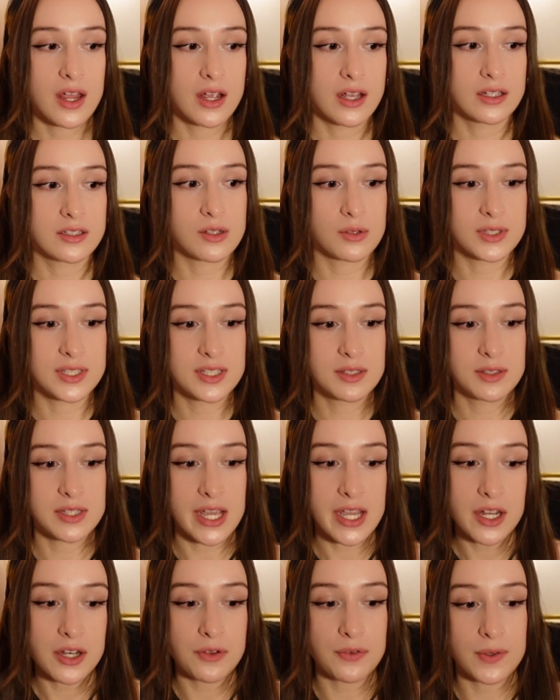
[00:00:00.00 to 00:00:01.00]
So it's
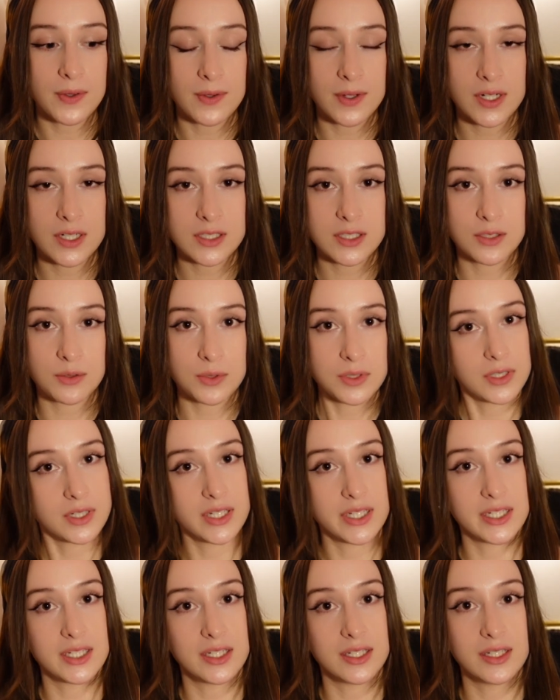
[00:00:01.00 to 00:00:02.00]
taken a few years to
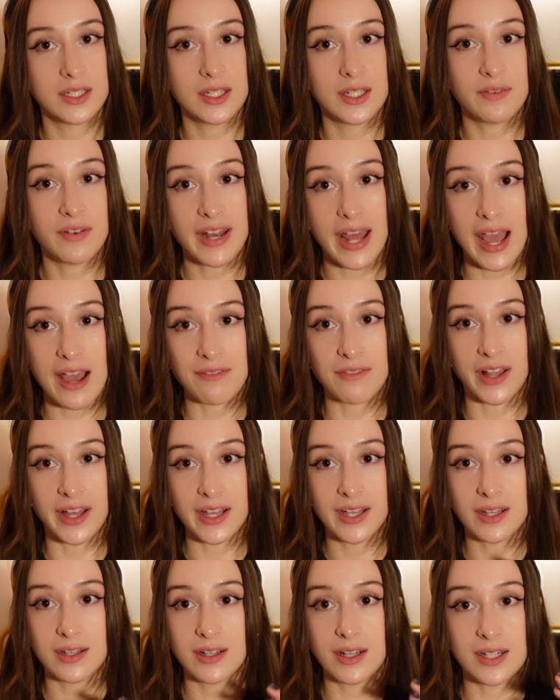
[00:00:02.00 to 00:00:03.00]
really even have
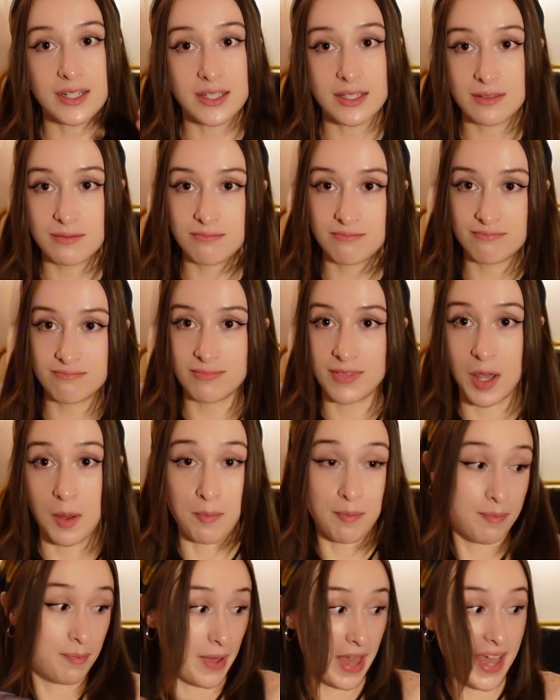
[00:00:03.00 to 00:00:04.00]
like a
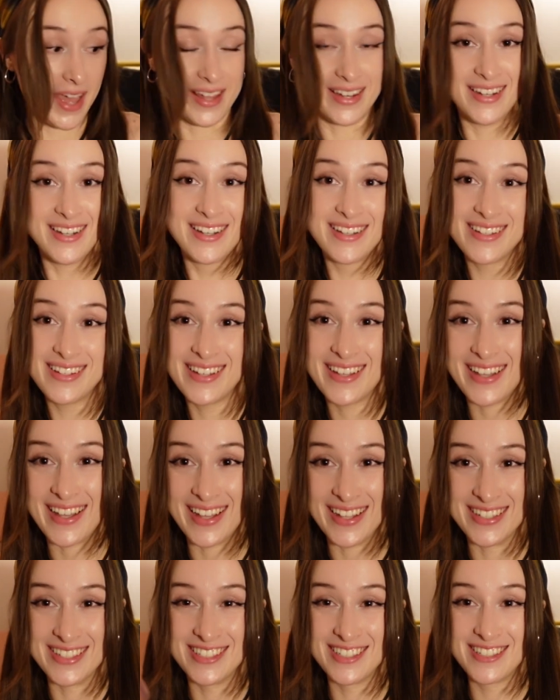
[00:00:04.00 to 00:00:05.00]
bed
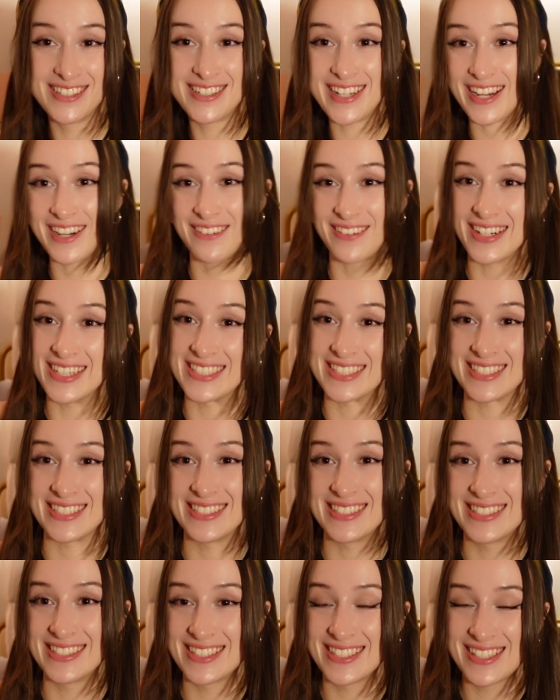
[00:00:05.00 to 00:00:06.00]
and
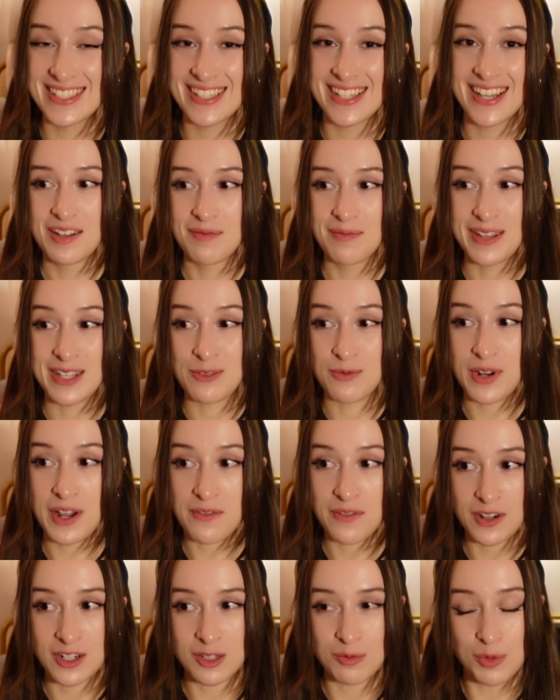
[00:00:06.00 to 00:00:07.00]
decorations. Because when I
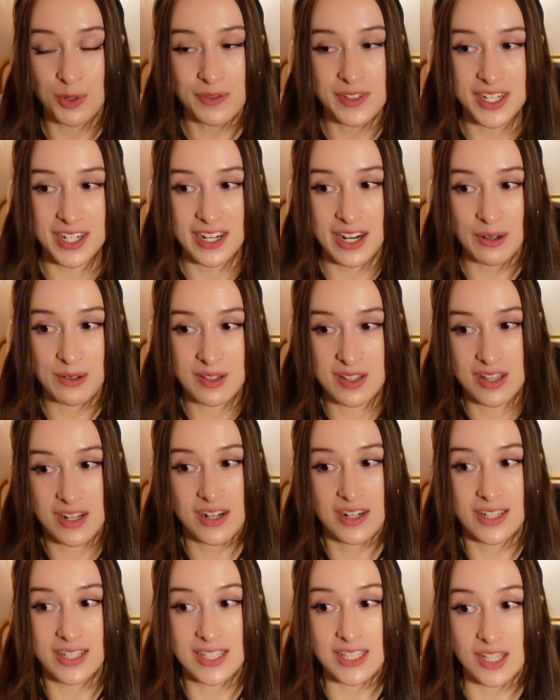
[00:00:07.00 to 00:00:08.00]
first moved here, I was
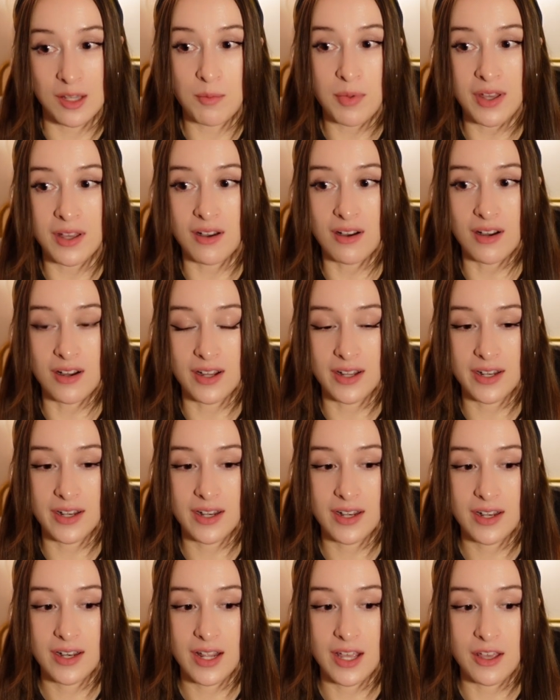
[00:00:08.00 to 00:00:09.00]
literally sleeping
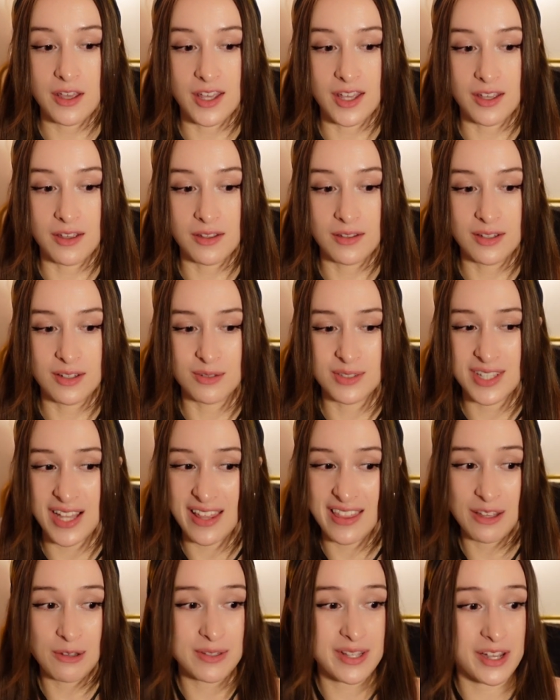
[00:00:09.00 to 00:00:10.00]
on I
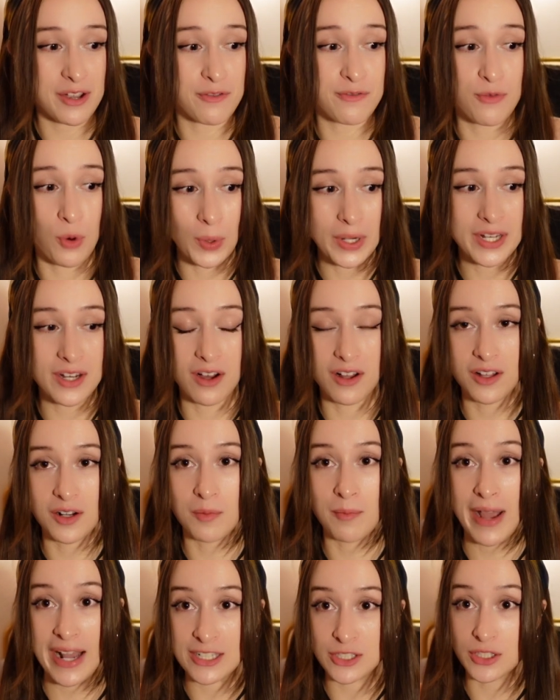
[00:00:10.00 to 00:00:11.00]
think it was like a $40
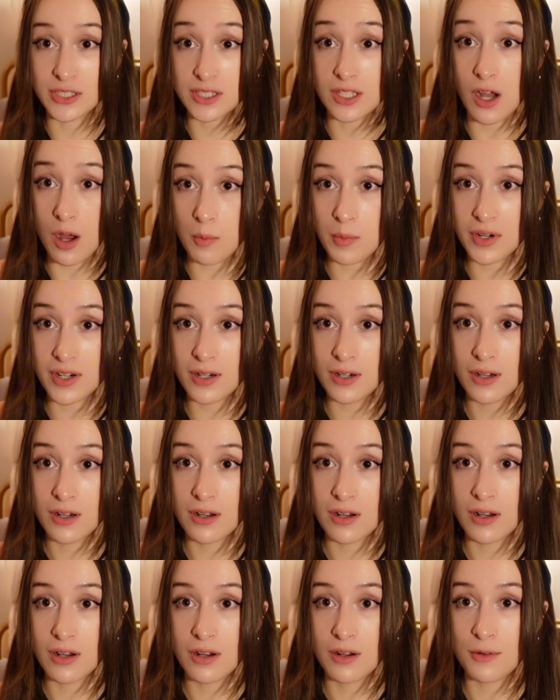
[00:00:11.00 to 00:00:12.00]
mattress topper
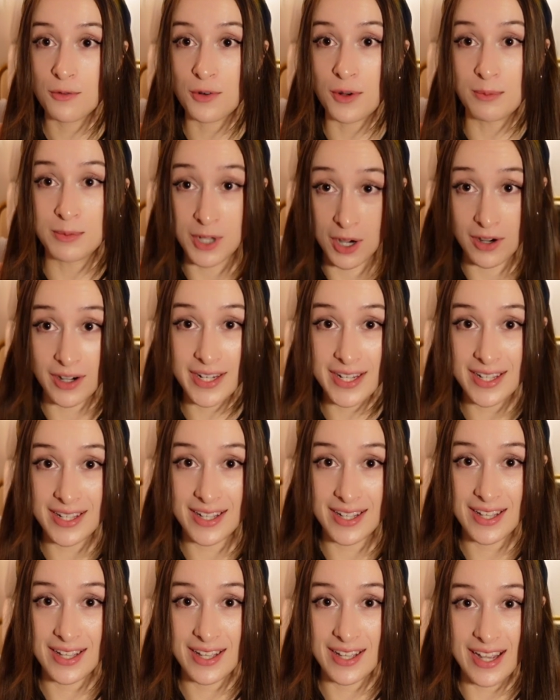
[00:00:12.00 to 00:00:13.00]
from
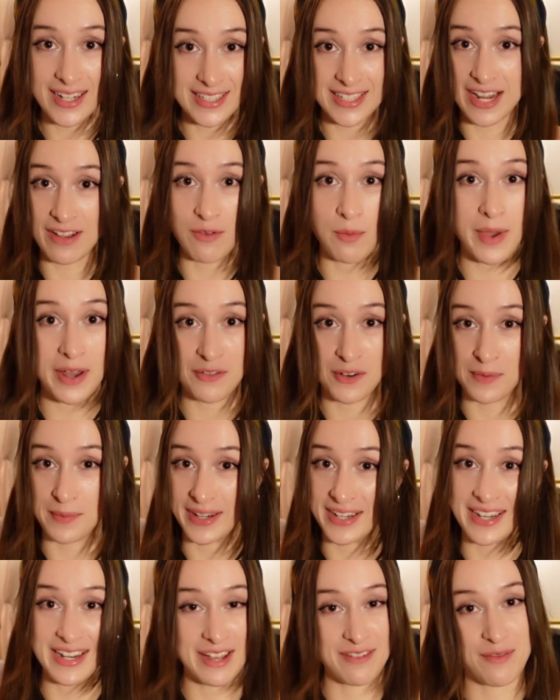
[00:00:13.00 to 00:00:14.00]
Target. I didn't have a bed frame, I
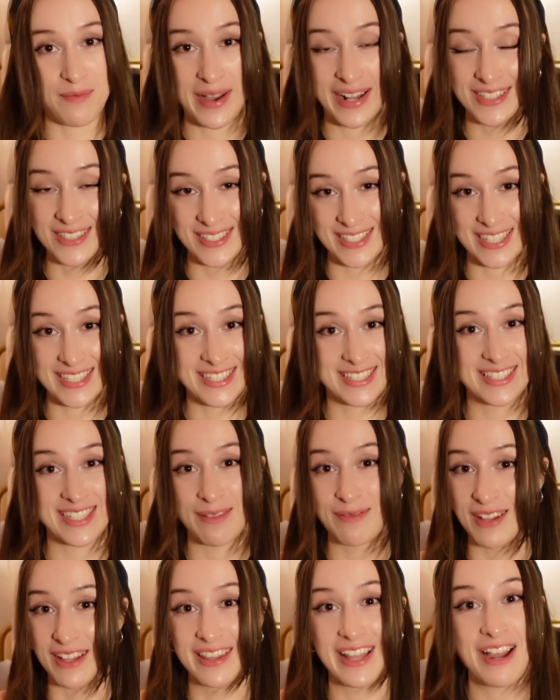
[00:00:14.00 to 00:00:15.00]
didn't have a mattress. I just
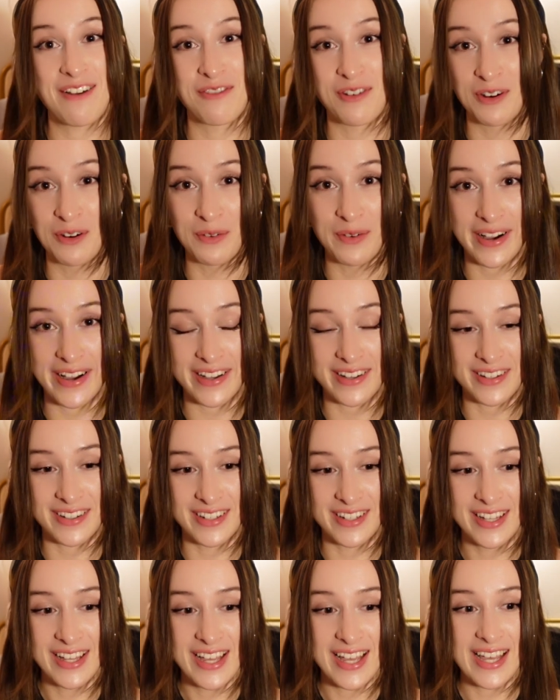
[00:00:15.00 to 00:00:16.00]
slept on that for a
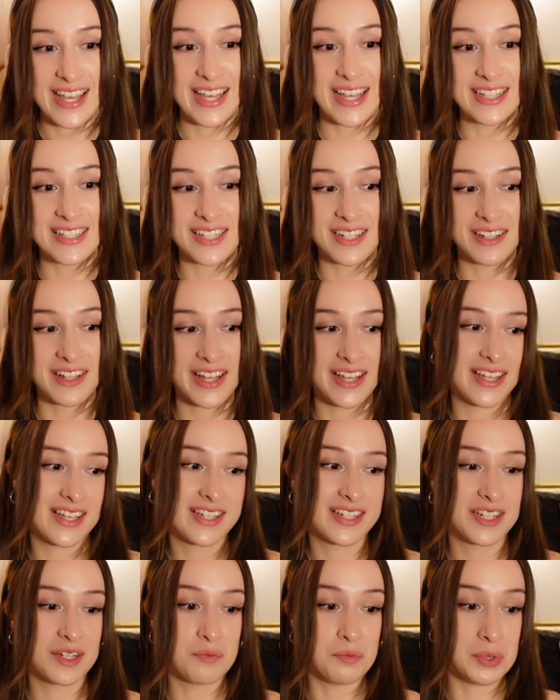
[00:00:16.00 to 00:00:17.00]
while until
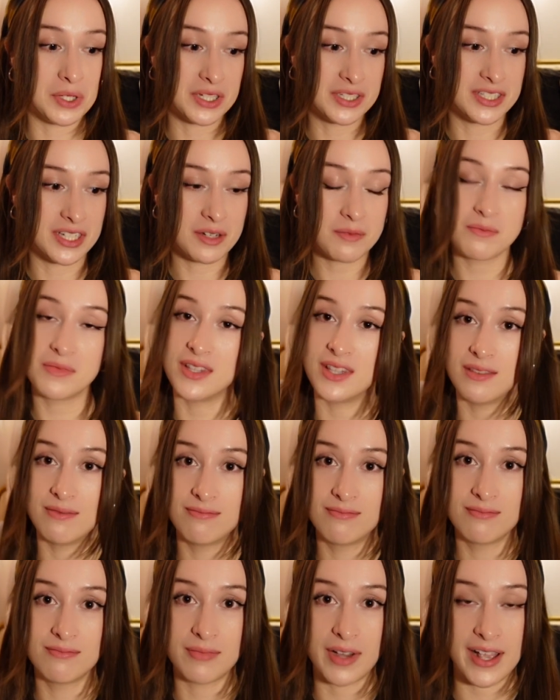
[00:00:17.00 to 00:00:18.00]
I could build up
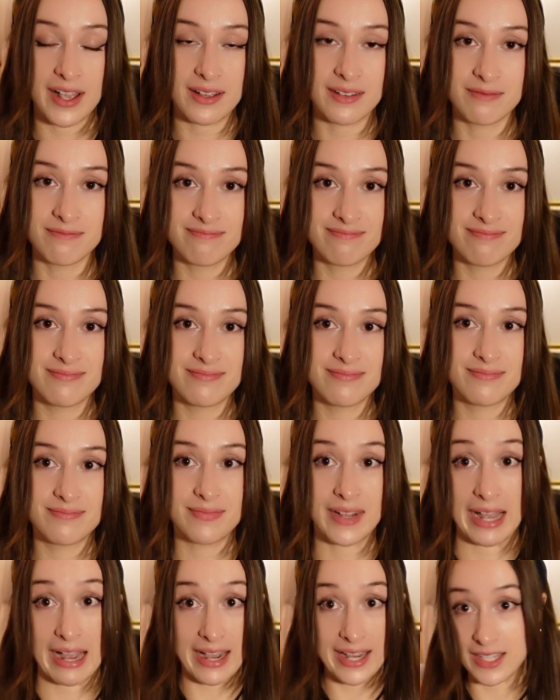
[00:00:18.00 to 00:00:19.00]
my
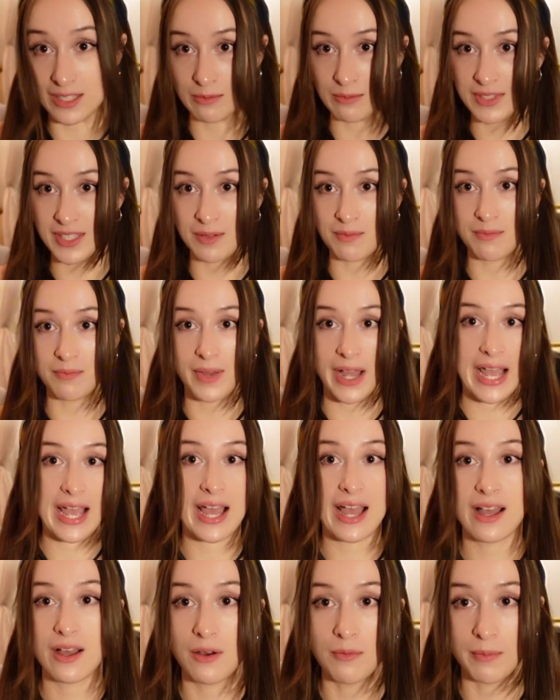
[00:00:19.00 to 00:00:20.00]
items and my
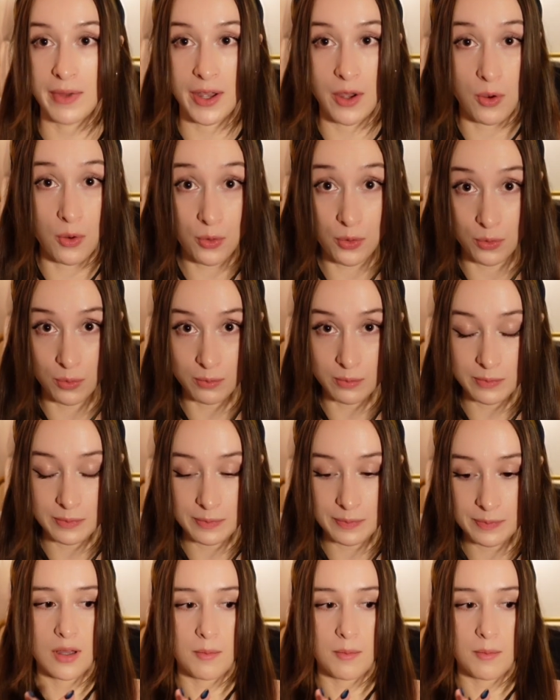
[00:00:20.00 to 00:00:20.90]
home.